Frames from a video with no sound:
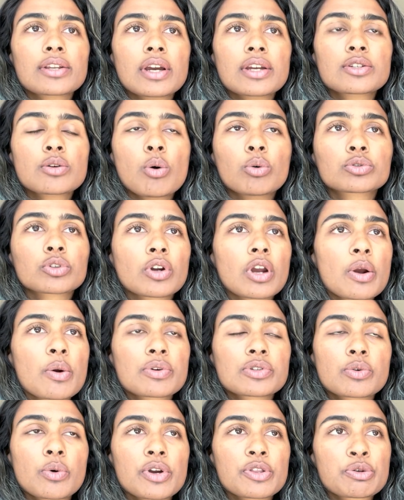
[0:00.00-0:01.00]
told her I was
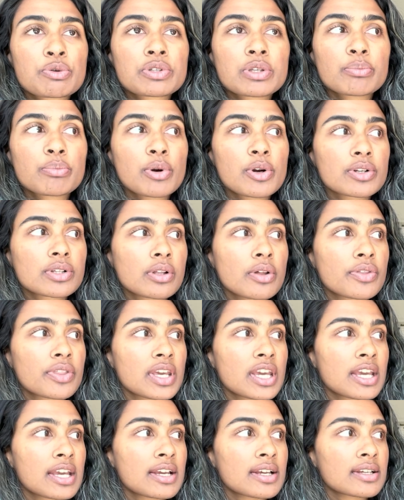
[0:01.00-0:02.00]
going through some personal
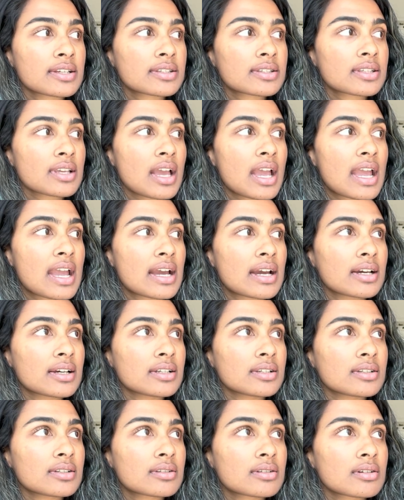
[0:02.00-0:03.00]
things,
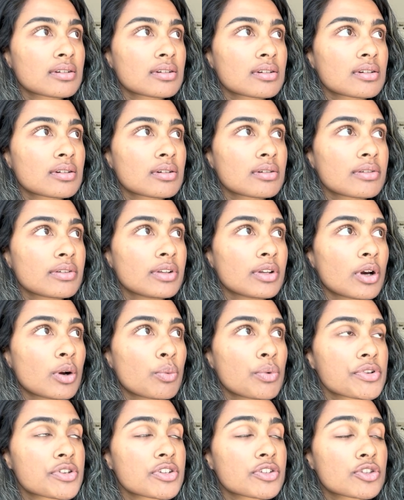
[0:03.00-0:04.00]
and,
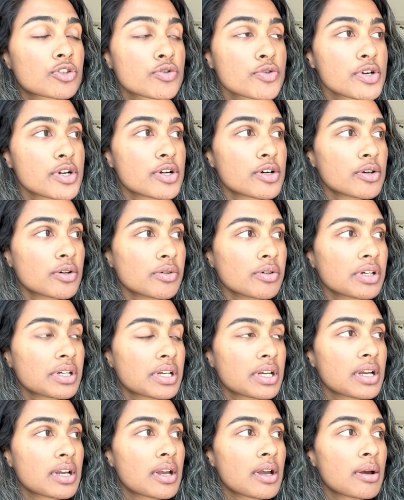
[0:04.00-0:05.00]
which is true.
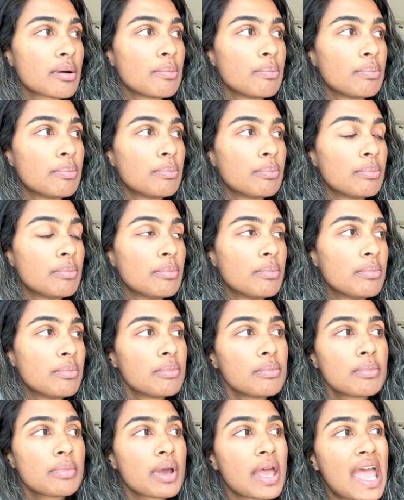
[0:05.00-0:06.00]

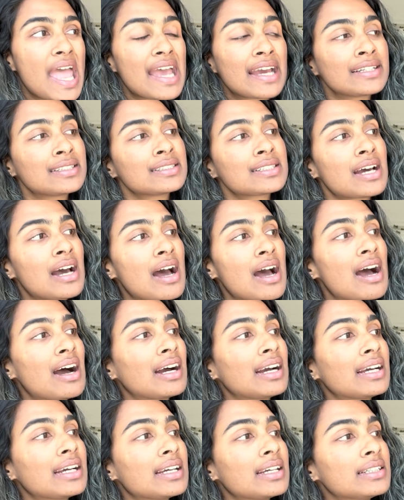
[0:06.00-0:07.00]
And
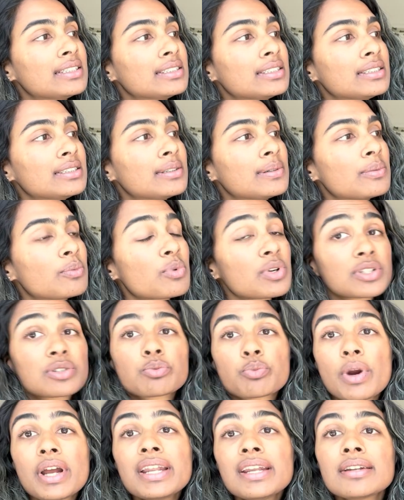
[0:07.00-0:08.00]
I was
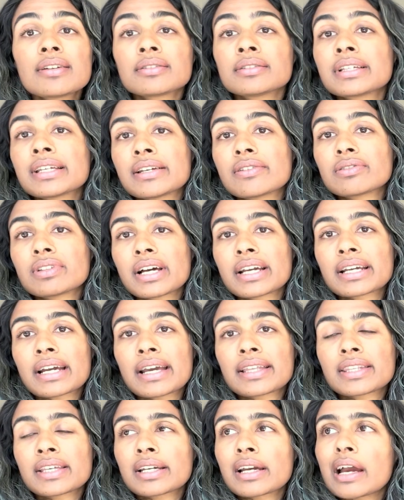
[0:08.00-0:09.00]
ready to leave. I
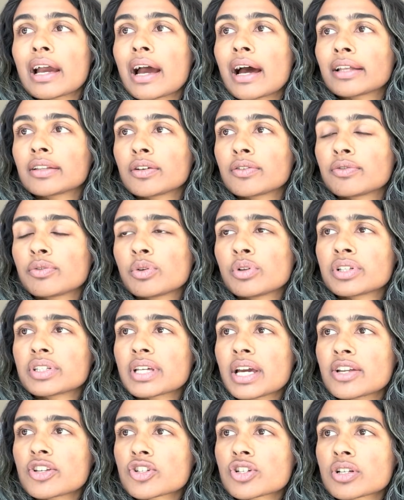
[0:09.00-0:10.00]
think I had the full
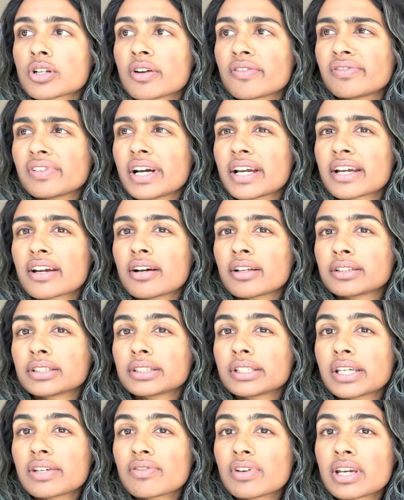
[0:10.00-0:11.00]
intention of
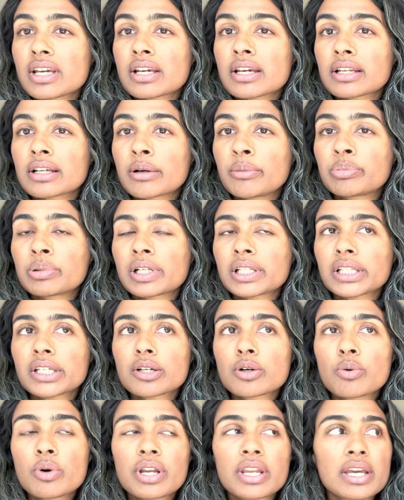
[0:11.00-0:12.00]
leaving and completely
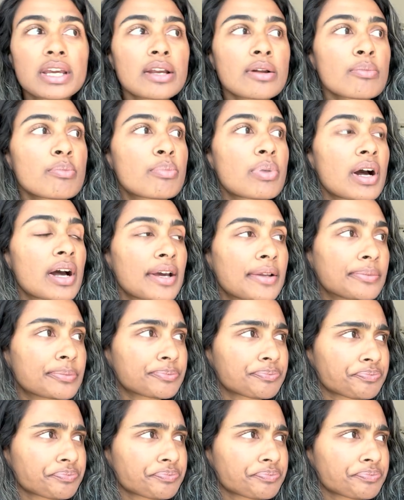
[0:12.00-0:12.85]
quitting, but